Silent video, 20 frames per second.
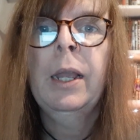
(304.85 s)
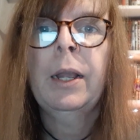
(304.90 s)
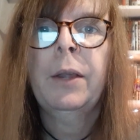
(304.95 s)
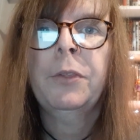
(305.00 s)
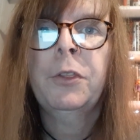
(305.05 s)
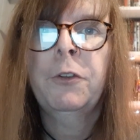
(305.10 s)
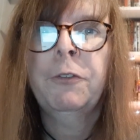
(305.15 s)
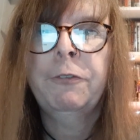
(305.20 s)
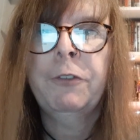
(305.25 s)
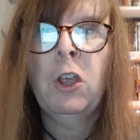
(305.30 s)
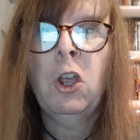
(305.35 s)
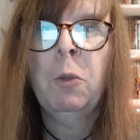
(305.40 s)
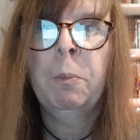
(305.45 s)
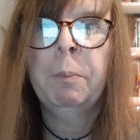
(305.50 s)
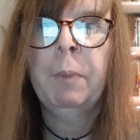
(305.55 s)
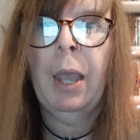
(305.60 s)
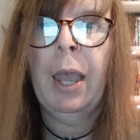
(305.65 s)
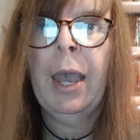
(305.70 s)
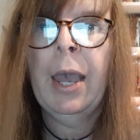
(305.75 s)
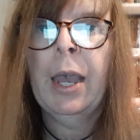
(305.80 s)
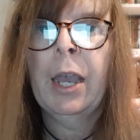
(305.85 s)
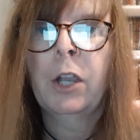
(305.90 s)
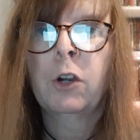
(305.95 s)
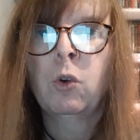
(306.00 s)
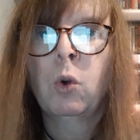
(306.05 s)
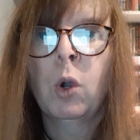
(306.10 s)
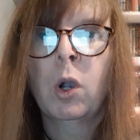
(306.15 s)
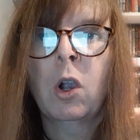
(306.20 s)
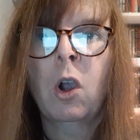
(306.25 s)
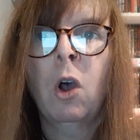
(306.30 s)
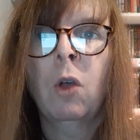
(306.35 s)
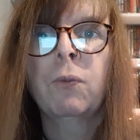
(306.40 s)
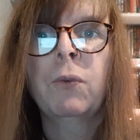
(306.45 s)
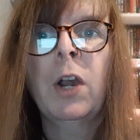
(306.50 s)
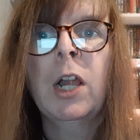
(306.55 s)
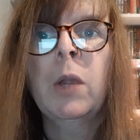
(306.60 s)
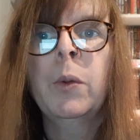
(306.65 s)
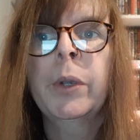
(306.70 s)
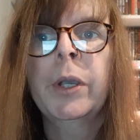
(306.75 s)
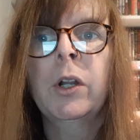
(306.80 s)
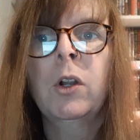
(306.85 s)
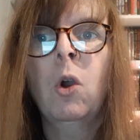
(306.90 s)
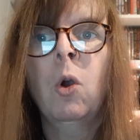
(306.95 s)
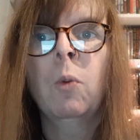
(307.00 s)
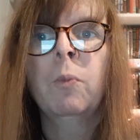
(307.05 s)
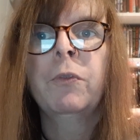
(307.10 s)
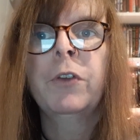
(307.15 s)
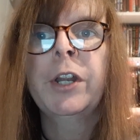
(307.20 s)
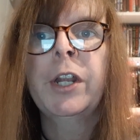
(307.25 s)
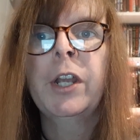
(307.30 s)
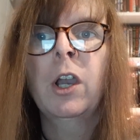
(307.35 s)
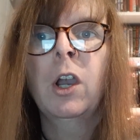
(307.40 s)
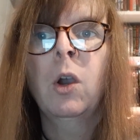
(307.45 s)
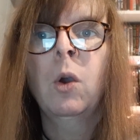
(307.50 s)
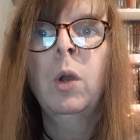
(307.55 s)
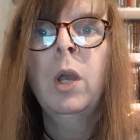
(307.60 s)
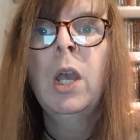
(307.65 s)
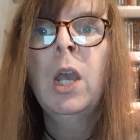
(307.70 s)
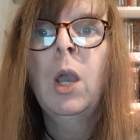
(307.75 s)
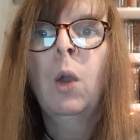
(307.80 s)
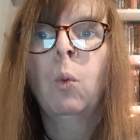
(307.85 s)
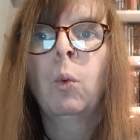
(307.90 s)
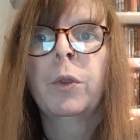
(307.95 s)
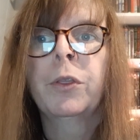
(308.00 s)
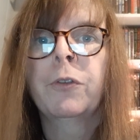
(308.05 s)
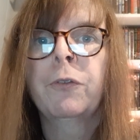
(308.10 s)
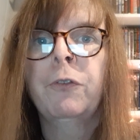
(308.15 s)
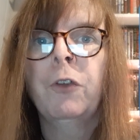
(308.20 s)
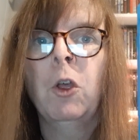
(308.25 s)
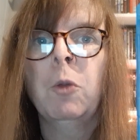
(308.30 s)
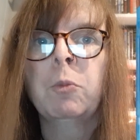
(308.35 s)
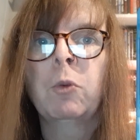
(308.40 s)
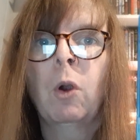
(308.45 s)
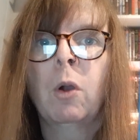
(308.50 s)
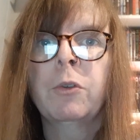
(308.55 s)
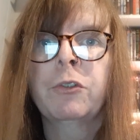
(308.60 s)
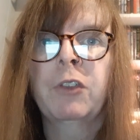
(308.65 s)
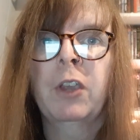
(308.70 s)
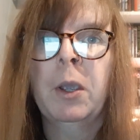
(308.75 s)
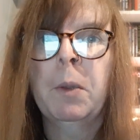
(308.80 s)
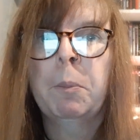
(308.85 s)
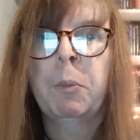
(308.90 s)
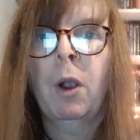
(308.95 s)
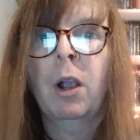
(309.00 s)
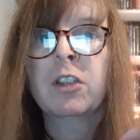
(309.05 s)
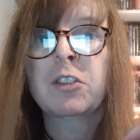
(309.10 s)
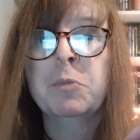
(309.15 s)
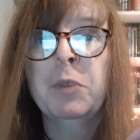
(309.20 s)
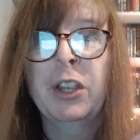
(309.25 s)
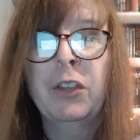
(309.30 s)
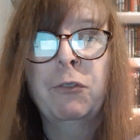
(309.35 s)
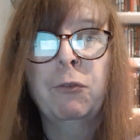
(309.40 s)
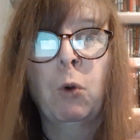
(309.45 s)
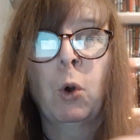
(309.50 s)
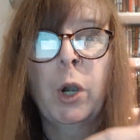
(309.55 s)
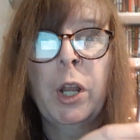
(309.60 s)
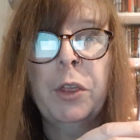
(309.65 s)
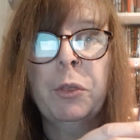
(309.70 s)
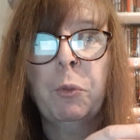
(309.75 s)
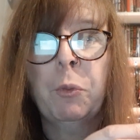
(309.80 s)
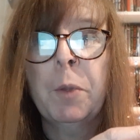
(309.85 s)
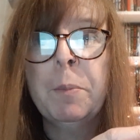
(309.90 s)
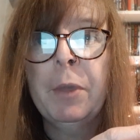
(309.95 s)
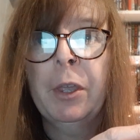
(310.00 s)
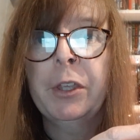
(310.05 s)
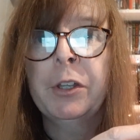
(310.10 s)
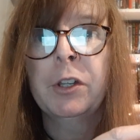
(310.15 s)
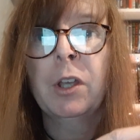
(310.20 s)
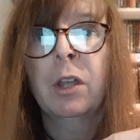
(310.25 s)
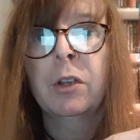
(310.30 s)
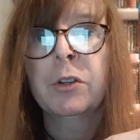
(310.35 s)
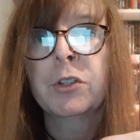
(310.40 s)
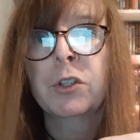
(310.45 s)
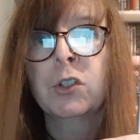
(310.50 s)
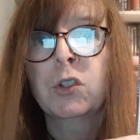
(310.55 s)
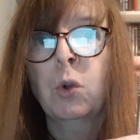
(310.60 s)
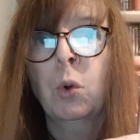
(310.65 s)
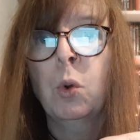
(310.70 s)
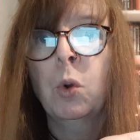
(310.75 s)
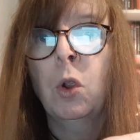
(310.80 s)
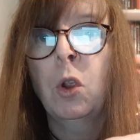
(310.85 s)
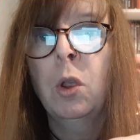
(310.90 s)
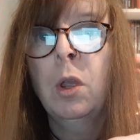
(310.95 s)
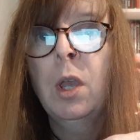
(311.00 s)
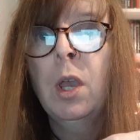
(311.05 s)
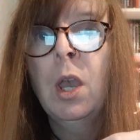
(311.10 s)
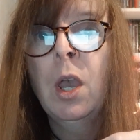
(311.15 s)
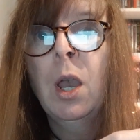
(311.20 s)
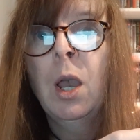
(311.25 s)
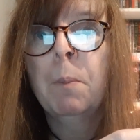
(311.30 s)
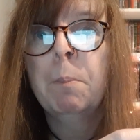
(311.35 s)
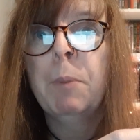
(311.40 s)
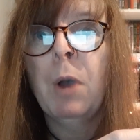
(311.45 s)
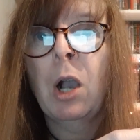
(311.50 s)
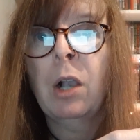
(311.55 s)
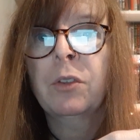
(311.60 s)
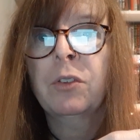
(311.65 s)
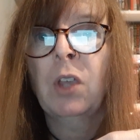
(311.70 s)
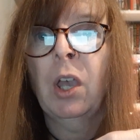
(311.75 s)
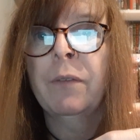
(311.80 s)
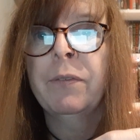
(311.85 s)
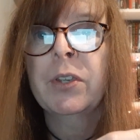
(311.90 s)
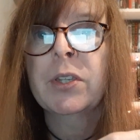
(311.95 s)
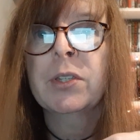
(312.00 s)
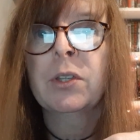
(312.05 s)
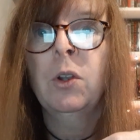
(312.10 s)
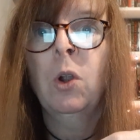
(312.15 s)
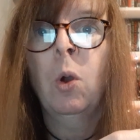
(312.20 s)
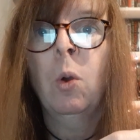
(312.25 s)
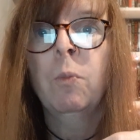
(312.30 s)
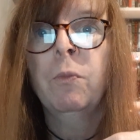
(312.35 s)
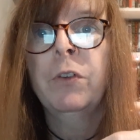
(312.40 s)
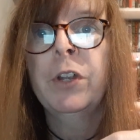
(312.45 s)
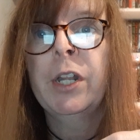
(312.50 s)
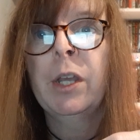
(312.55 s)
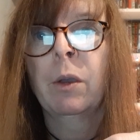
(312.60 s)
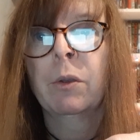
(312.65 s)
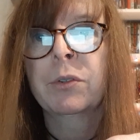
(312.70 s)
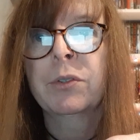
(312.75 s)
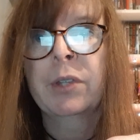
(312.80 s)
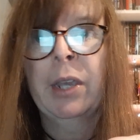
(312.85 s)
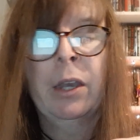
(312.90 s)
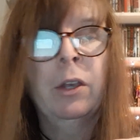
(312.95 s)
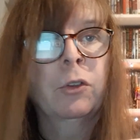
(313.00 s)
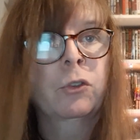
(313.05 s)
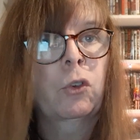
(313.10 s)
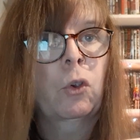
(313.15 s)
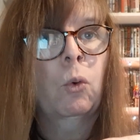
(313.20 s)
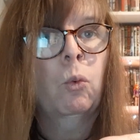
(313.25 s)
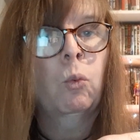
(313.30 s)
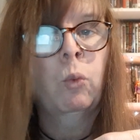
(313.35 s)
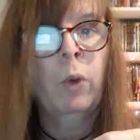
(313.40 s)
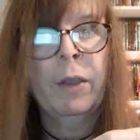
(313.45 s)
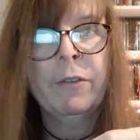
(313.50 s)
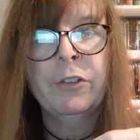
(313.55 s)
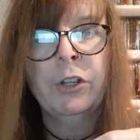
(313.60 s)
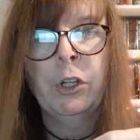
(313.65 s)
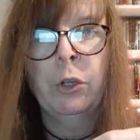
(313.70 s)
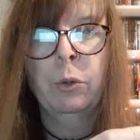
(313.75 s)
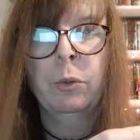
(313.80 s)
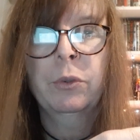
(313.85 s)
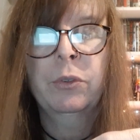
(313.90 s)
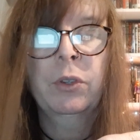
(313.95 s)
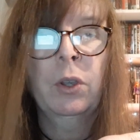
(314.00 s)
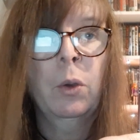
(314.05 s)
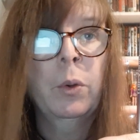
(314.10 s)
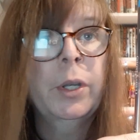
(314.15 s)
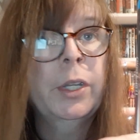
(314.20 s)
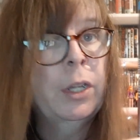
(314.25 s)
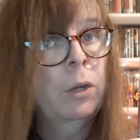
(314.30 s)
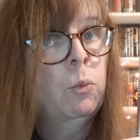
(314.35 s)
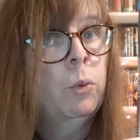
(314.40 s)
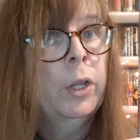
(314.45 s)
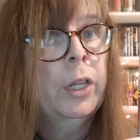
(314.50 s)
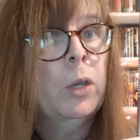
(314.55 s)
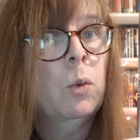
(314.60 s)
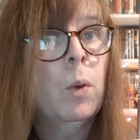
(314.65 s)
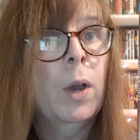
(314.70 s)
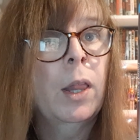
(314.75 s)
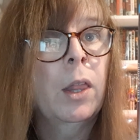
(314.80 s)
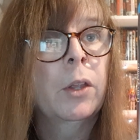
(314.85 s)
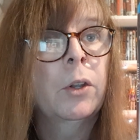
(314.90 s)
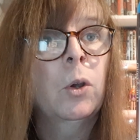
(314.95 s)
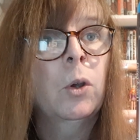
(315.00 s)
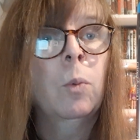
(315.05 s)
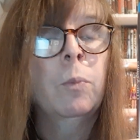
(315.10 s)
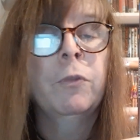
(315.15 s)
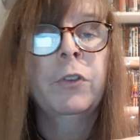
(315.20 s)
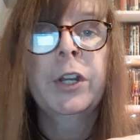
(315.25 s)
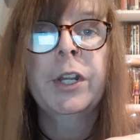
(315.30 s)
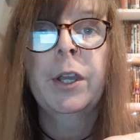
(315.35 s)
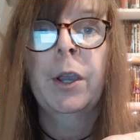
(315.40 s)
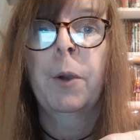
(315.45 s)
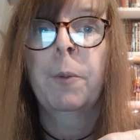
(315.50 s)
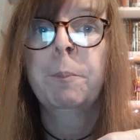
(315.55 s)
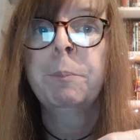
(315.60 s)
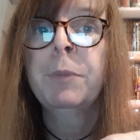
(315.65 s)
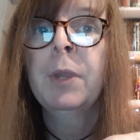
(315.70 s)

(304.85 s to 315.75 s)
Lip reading: The film grew a cult following on home video, with the film grossing approximately $43 million in total box office and home video sales revenue. So it did really well on home video.